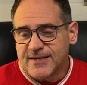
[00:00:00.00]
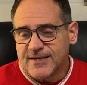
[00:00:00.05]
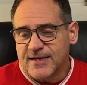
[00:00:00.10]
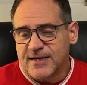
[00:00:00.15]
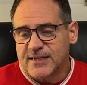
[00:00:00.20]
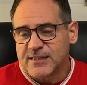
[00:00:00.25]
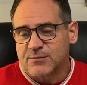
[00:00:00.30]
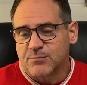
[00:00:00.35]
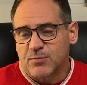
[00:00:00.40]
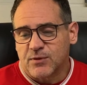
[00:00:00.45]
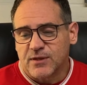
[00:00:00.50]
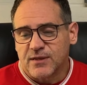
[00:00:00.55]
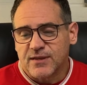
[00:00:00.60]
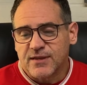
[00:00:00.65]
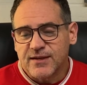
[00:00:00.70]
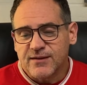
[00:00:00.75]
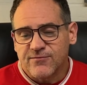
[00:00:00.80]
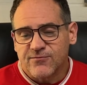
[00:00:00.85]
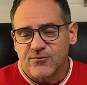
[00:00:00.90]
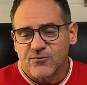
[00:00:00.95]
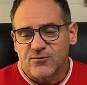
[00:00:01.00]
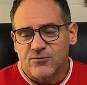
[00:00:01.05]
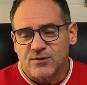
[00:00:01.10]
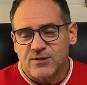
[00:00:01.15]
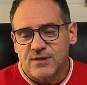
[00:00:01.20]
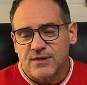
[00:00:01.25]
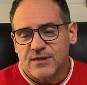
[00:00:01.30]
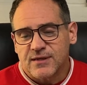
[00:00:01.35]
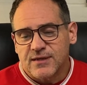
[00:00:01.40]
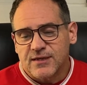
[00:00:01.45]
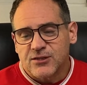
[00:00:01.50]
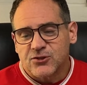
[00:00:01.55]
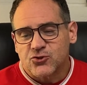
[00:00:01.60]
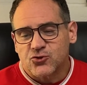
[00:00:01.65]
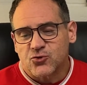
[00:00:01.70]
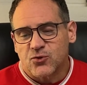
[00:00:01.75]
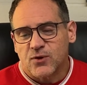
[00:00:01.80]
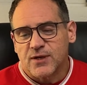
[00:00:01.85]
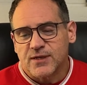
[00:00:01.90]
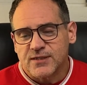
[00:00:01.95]
As believers
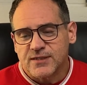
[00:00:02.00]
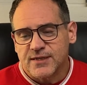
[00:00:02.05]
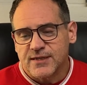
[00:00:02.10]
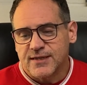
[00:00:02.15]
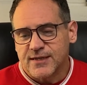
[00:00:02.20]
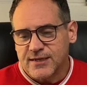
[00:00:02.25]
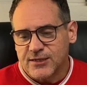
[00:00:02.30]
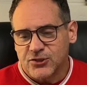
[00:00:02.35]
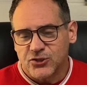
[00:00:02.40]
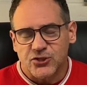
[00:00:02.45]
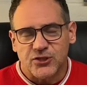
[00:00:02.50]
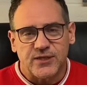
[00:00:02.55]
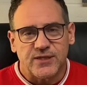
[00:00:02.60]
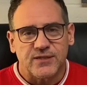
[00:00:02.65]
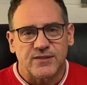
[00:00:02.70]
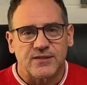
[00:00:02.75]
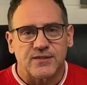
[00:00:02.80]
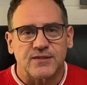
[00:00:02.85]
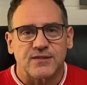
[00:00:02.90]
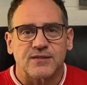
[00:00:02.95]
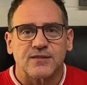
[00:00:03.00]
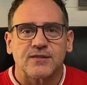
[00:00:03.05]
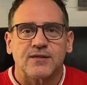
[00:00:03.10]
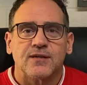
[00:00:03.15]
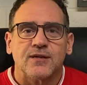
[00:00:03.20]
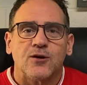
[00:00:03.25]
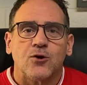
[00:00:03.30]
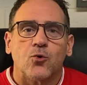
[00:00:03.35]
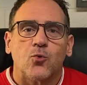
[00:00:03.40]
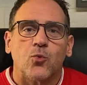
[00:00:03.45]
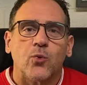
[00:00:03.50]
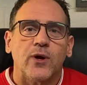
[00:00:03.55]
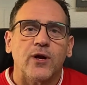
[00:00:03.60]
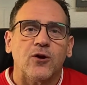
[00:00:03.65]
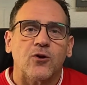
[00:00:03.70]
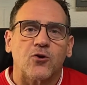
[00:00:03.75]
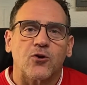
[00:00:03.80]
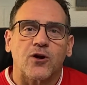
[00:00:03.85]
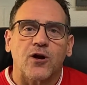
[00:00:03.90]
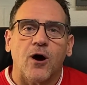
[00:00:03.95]
trusting in Jesus, we
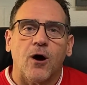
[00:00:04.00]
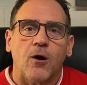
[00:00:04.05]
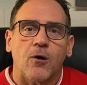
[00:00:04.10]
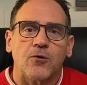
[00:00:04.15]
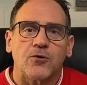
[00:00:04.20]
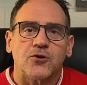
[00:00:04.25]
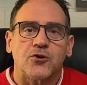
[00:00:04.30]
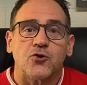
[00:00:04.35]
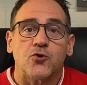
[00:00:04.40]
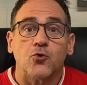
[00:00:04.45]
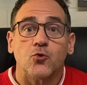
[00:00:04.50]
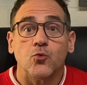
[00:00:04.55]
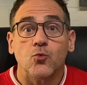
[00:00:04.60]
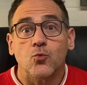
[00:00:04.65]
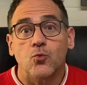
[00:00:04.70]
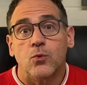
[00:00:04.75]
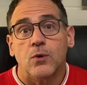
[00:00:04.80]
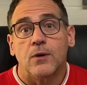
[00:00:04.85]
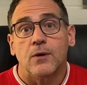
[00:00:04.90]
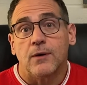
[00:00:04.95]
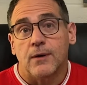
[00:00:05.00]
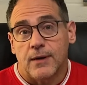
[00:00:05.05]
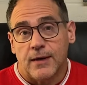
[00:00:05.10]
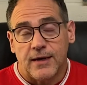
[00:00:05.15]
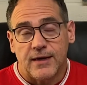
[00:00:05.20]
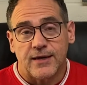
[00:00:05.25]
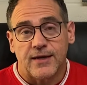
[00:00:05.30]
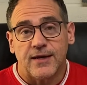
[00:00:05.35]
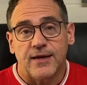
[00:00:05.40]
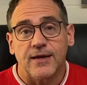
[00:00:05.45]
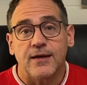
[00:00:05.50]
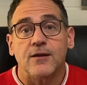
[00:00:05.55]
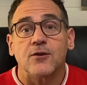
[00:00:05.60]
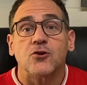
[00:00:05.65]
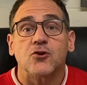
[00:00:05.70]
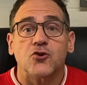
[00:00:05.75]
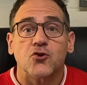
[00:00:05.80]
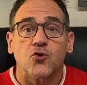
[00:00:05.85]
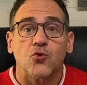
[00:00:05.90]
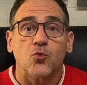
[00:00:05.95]
are called to, again,
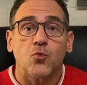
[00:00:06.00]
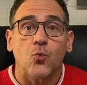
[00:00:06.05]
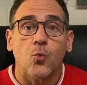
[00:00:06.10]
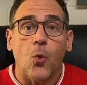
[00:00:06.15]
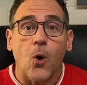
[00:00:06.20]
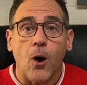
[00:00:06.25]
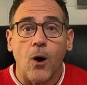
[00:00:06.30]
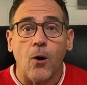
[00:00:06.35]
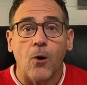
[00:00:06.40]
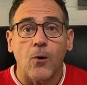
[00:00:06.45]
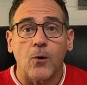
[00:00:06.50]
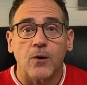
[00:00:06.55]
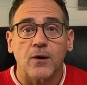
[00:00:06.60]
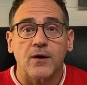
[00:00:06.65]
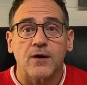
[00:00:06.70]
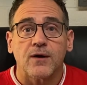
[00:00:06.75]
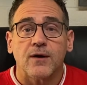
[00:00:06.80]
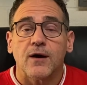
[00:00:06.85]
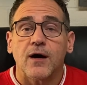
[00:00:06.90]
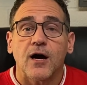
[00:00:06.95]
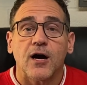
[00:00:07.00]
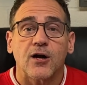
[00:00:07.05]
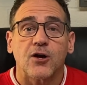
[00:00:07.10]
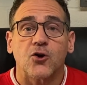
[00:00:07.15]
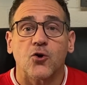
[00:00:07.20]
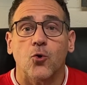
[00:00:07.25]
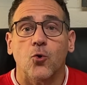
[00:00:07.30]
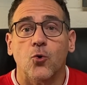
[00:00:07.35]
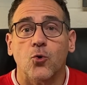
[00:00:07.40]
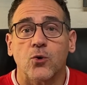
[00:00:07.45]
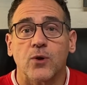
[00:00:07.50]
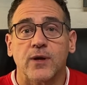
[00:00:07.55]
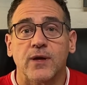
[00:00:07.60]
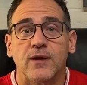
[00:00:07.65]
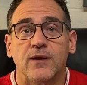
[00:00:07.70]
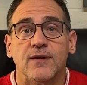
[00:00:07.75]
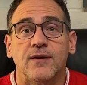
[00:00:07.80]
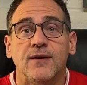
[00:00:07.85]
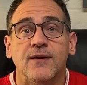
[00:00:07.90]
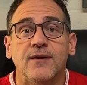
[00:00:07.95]
to walk
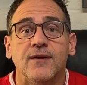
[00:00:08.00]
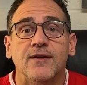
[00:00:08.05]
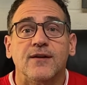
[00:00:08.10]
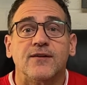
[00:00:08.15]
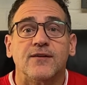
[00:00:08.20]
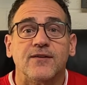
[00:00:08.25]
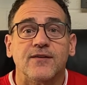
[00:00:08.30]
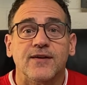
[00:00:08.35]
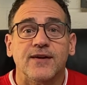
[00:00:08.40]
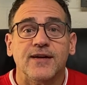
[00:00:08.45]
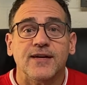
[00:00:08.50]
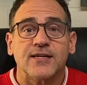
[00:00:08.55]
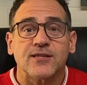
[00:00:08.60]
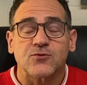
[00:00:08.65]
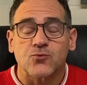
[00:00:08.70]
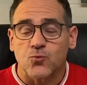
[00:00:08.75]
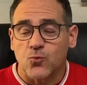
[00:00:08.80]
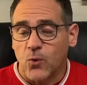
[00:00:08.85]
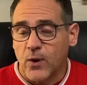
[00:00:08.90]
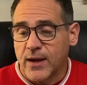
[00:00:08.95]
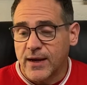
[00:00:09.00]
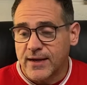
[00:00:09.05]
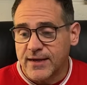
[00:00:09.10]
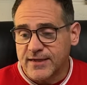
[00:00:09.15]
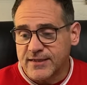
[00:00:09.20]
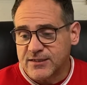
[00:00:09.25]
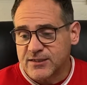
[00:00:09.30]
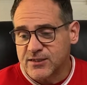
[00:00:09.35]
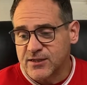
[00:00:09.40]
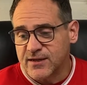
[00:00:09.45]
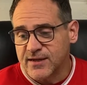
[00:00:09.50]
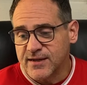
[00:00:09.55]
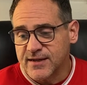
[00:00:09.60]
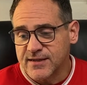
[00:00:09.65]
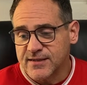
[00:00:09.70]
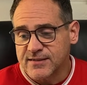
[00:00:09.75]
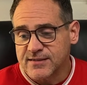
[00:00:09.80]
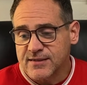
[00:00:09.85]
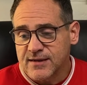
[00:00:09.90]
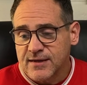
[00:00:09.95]
according to his ways, to
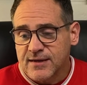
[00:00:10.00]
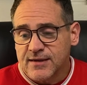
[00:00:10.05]
his